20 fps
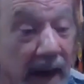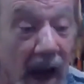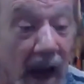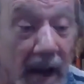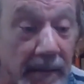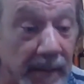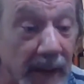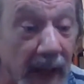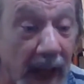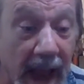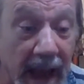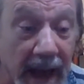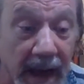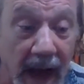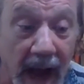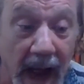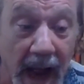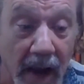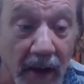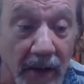And
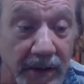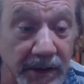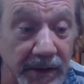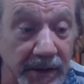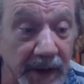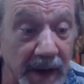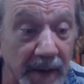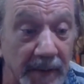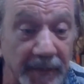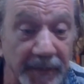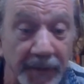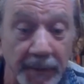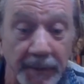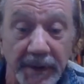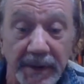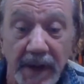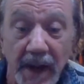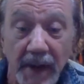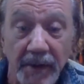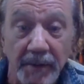I also come from
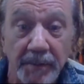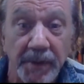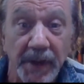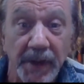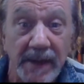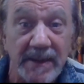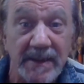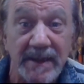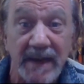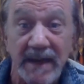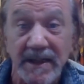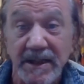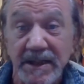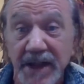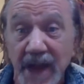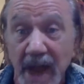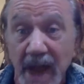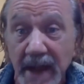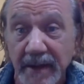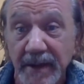another place, and I
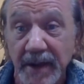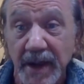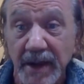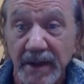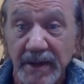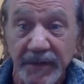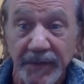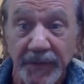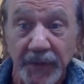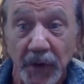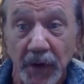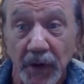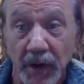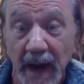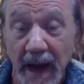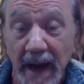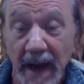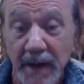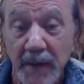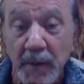say this for
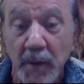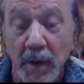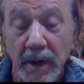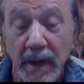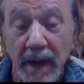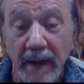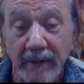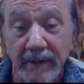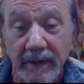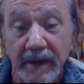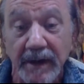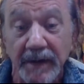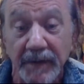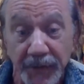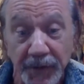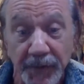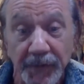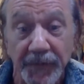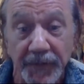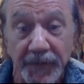anyone out there, if
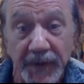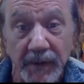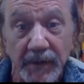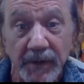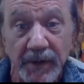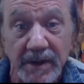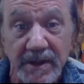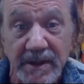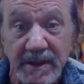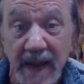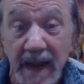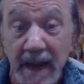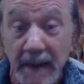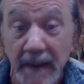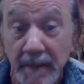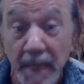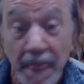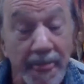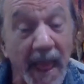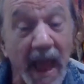you feel the
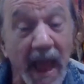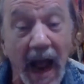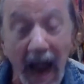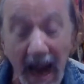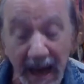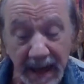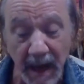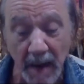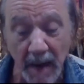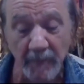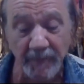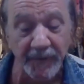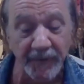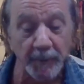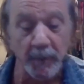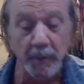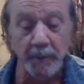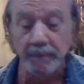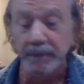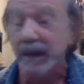same. I come
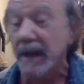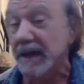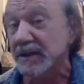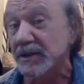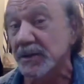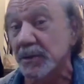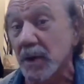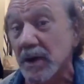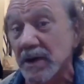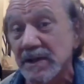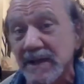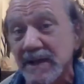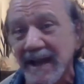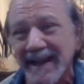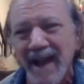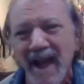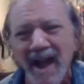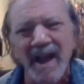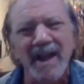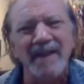from a place where it's
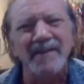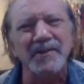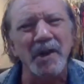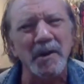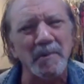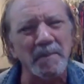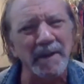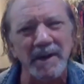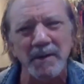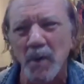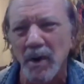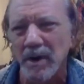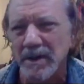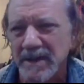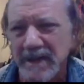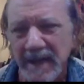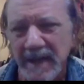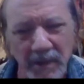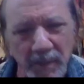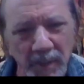like, nobody wants
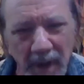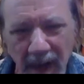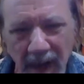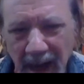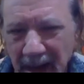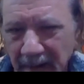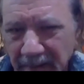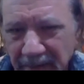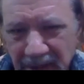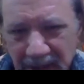to hear what I have to